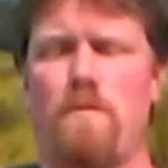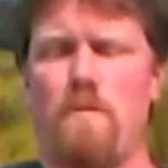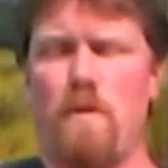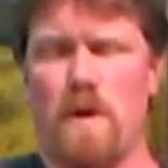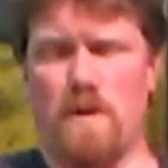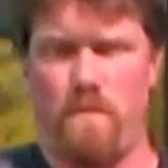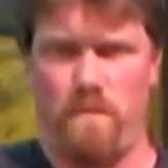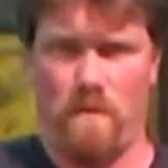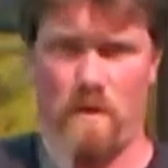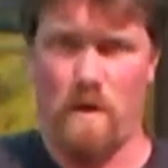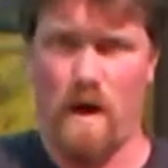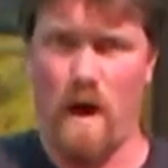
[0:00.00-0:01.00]
through it and you
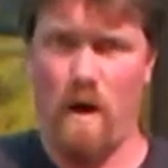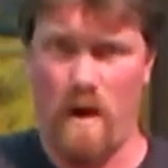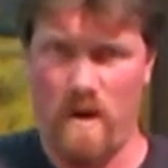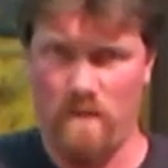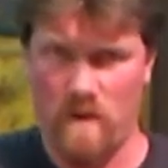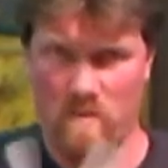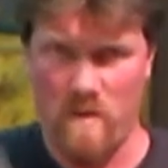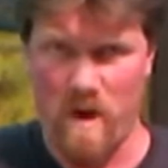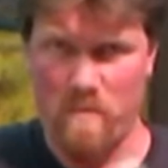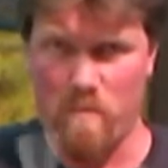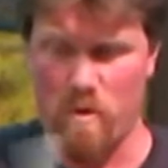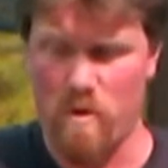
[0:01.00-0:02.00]
feel how heavy the
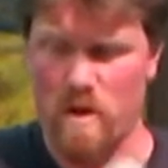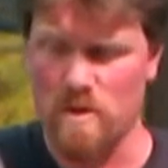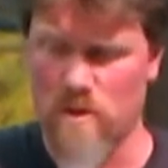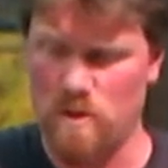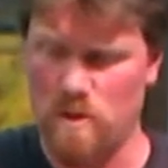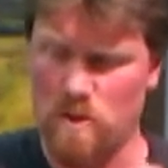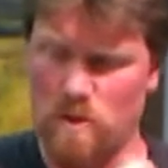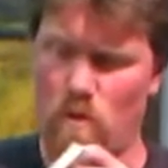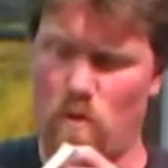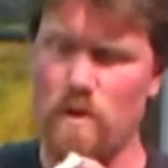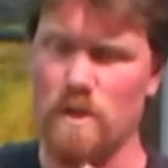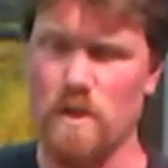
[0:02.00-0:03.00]
paper is. It's just
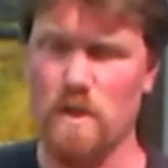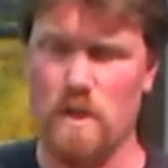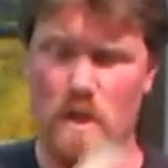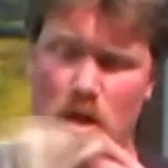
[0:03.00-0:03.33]
gorgeous.